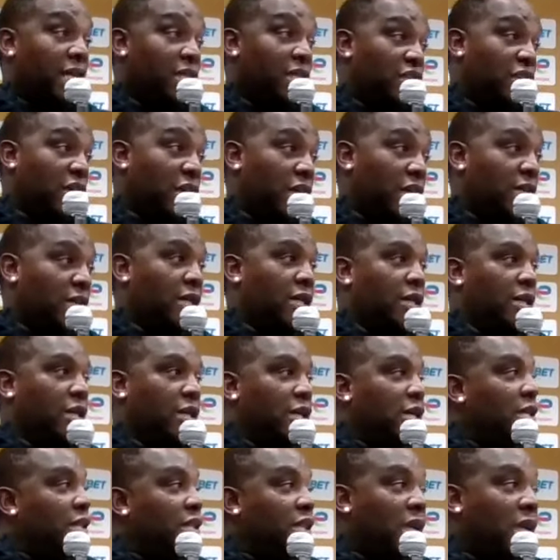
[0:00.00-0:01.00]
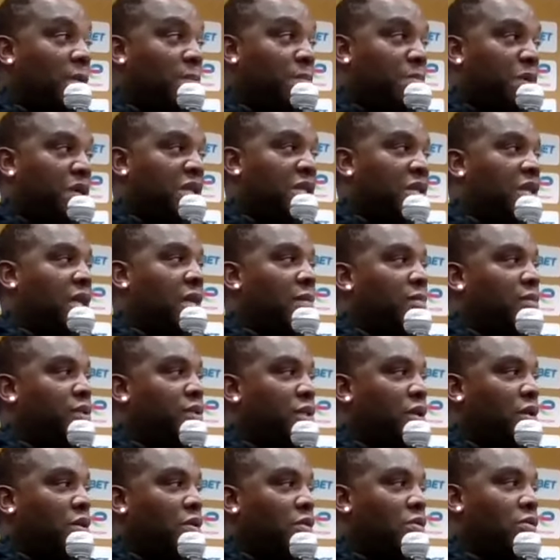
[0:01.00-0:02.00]
Raja. They beat them,
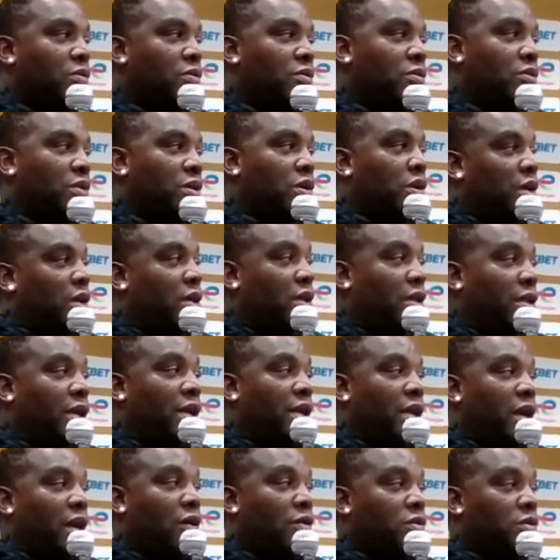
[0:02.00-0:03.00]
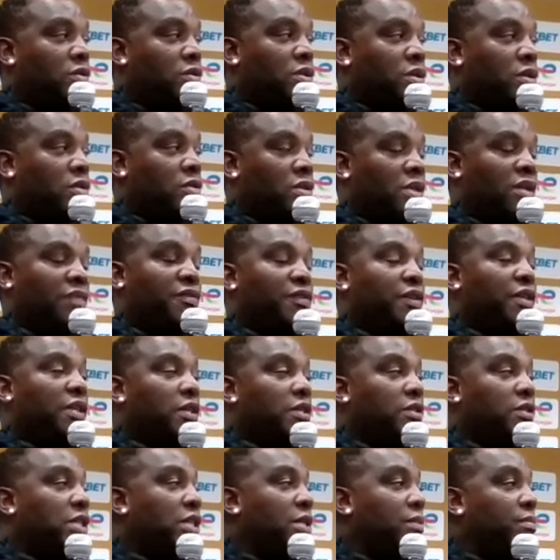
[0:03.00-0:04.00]
so they are also a
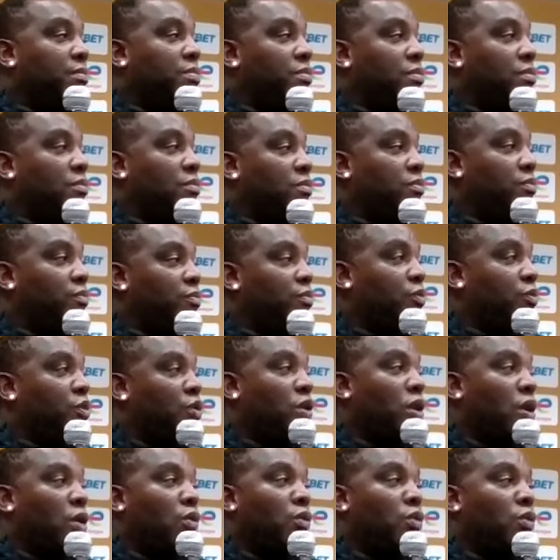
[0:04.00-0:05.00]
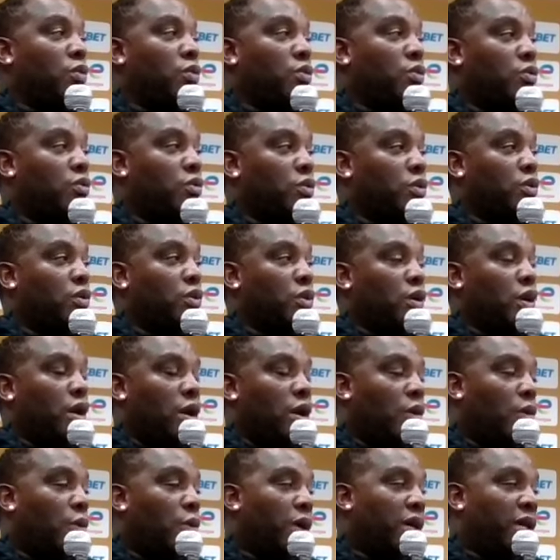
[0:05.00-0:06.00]
difficult team to go
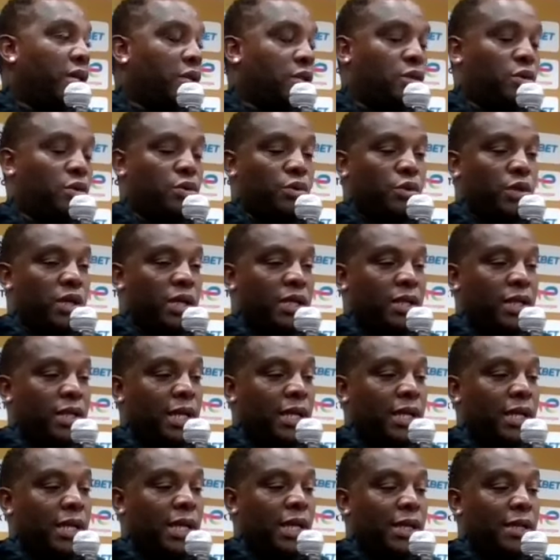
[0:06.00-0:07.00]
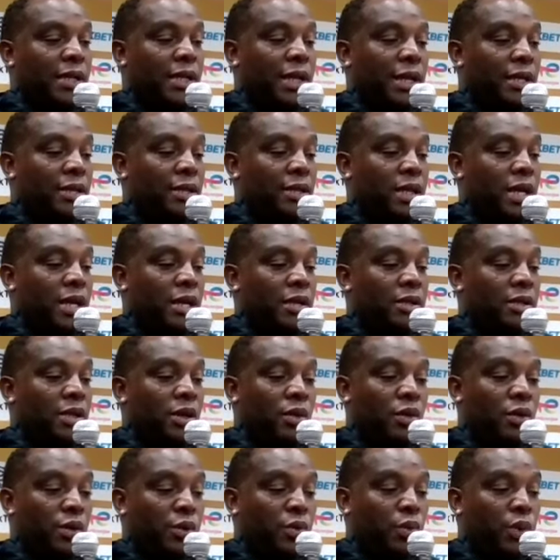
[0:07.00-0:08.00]
away to and, and, and, and, and
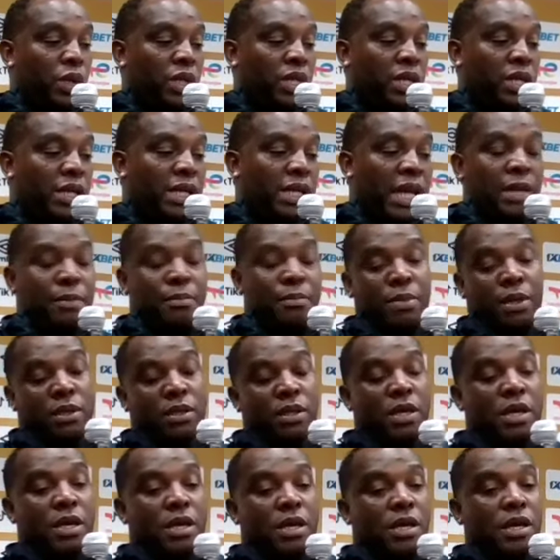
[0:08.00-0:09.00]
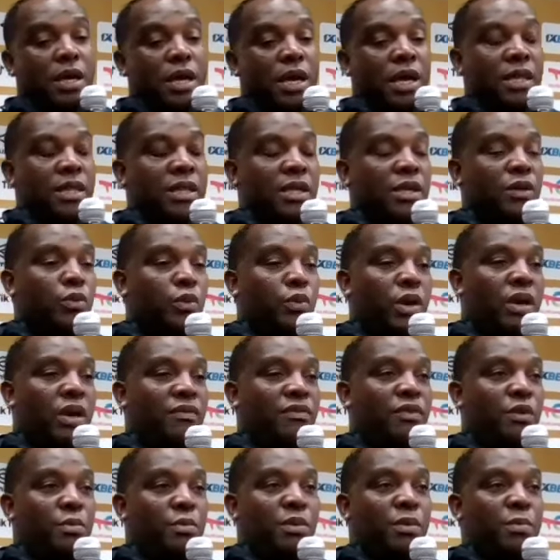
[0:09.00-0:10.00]
go and win again. But I think we
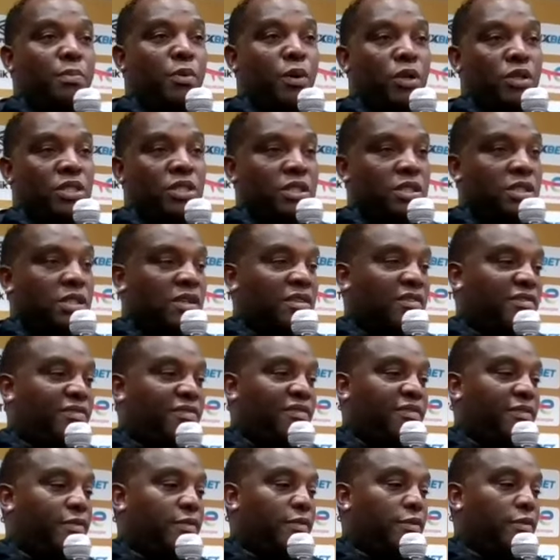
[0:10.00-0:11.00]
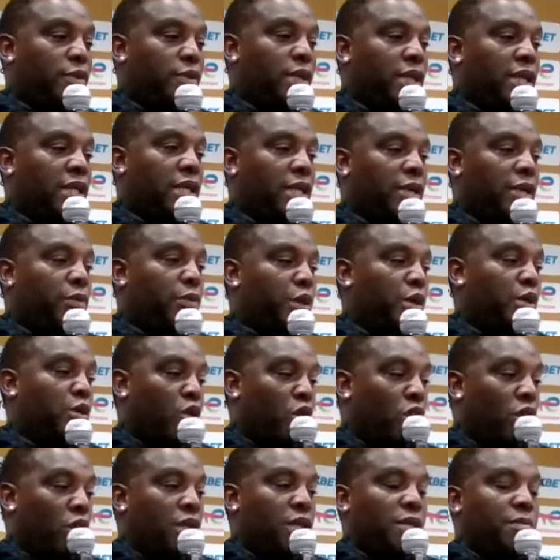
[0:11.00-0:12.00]
have to be positive. We, we
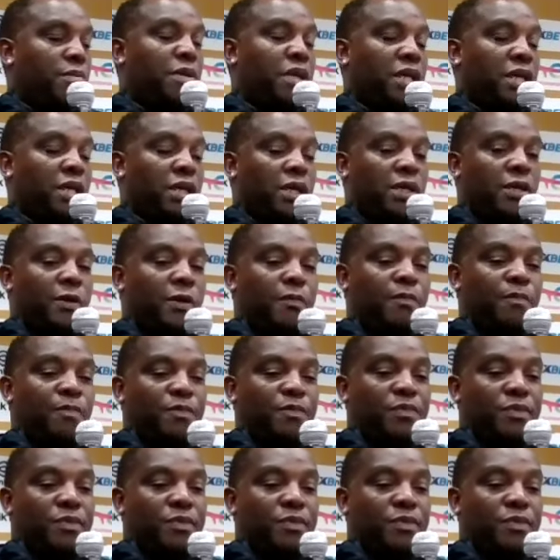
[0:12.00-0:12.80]
can't be